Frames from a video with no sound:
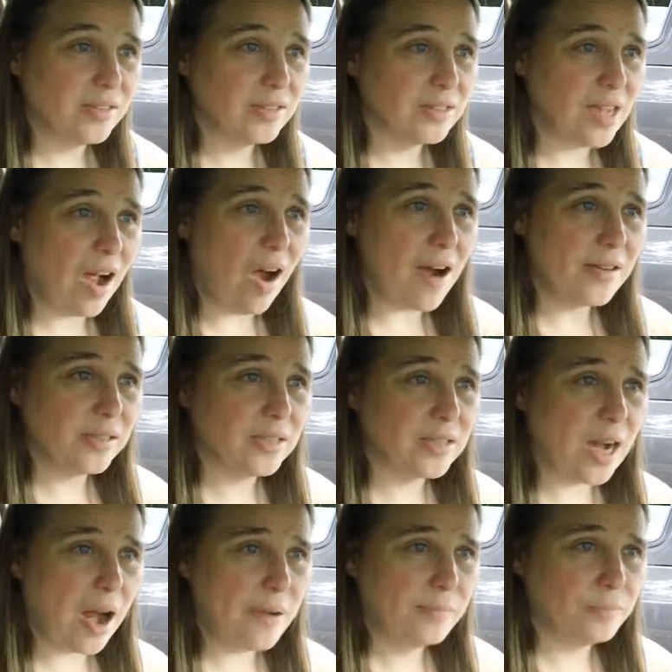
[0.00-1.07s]
They're usually
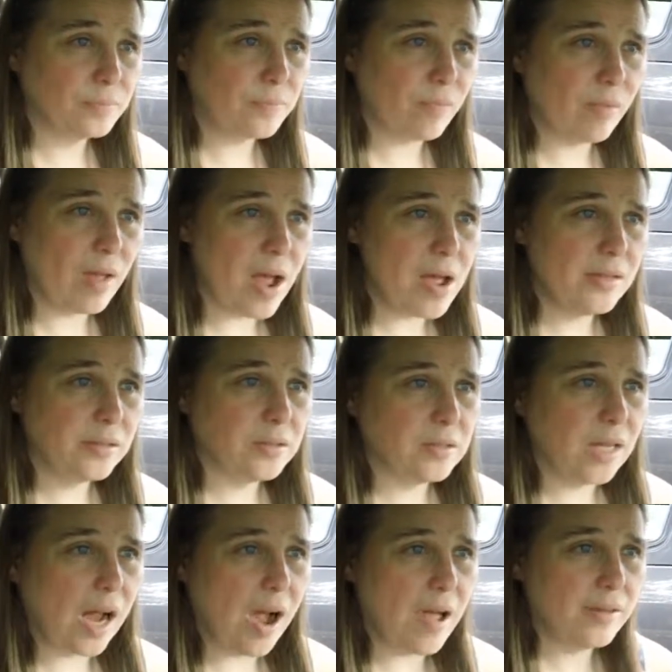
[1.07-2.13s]
after an accident or a long
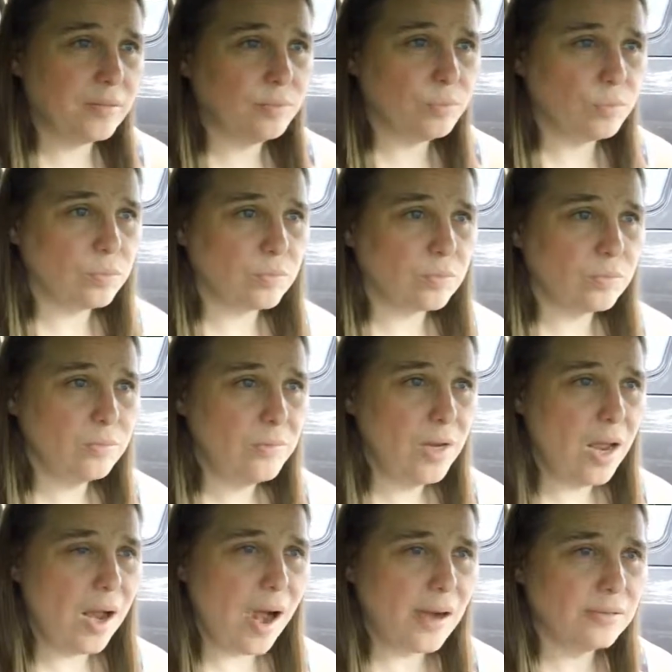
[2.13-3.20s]
illness, and they don't look particularly
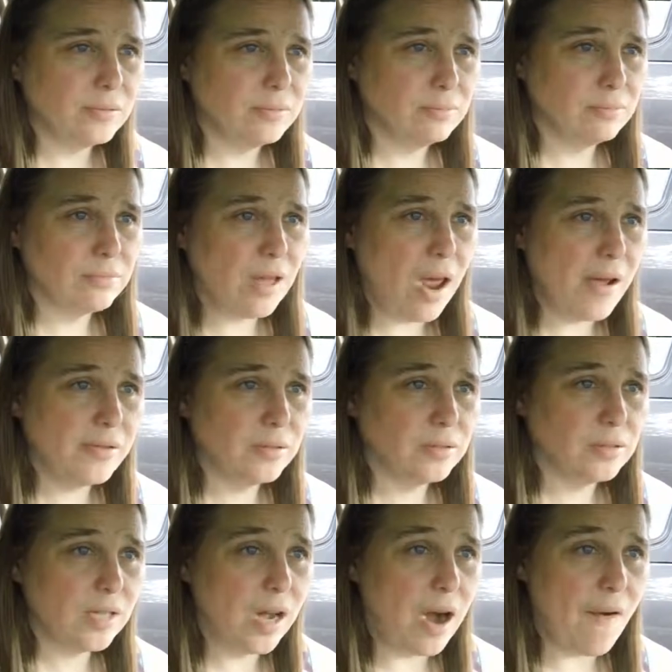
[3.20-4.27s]
well. And
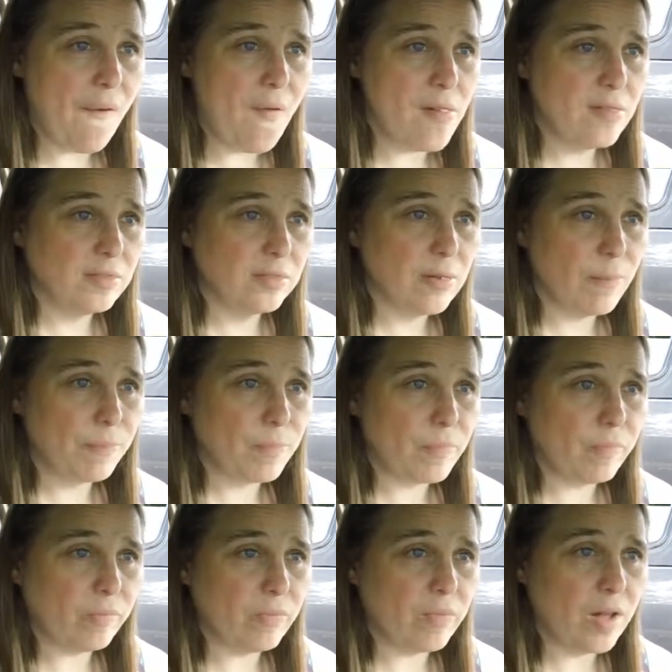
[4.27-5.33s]
sometimes, you know what that might be the
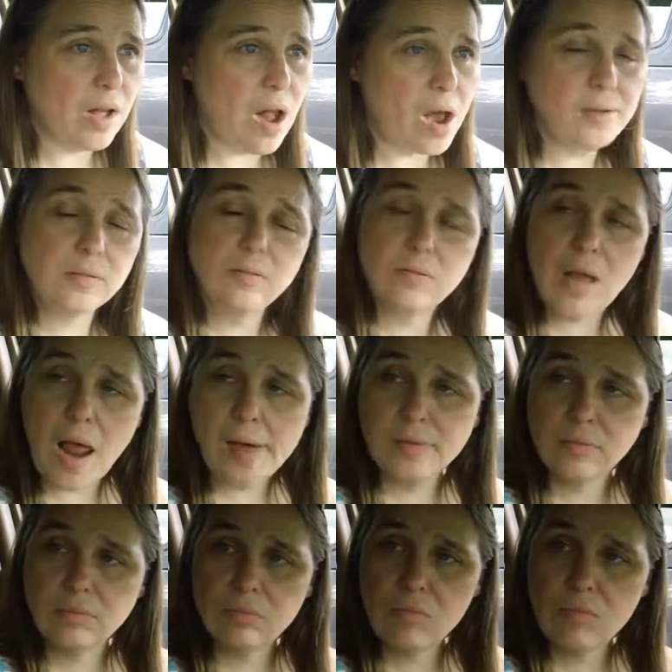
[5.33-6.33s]
result of? A reconstruction.